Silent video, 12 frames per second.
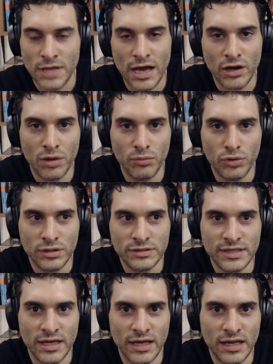how come you didn't
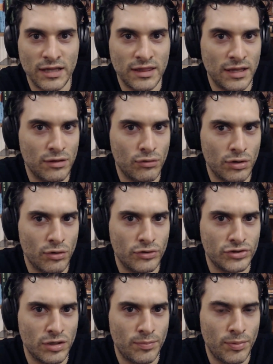say anything to the
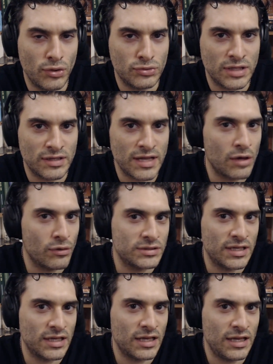original post and now you're
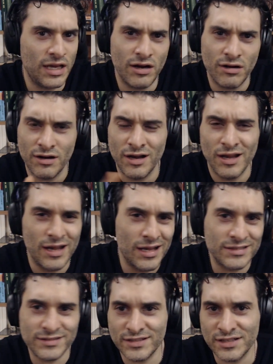saying it here?
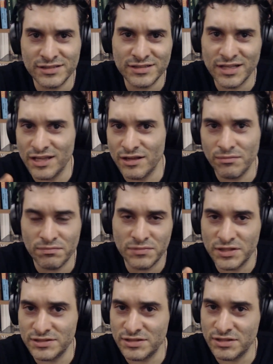There's a little,
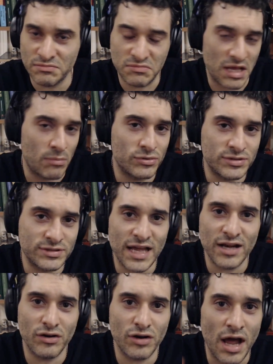there's a double
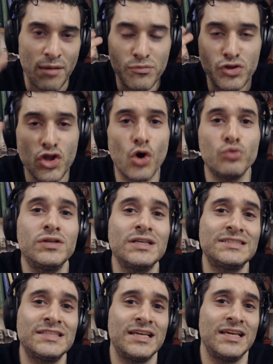standard. I'm
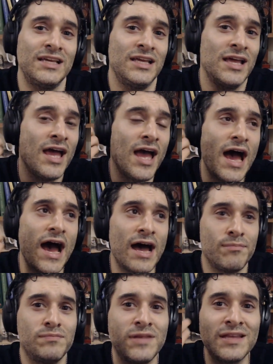noticing,
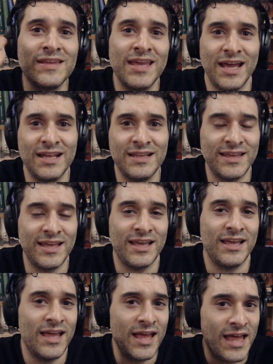I'm
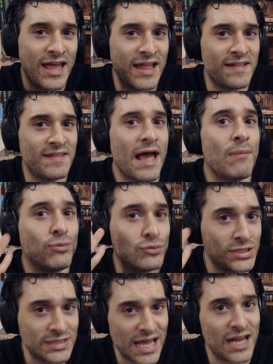detecting a double
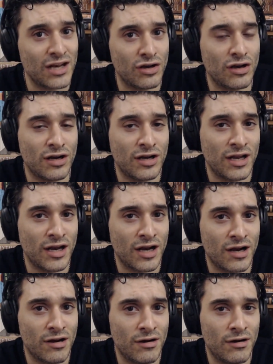standard
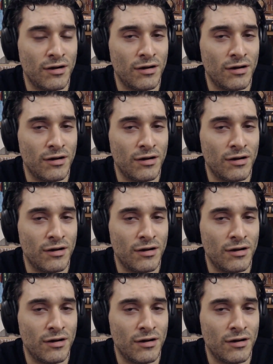here.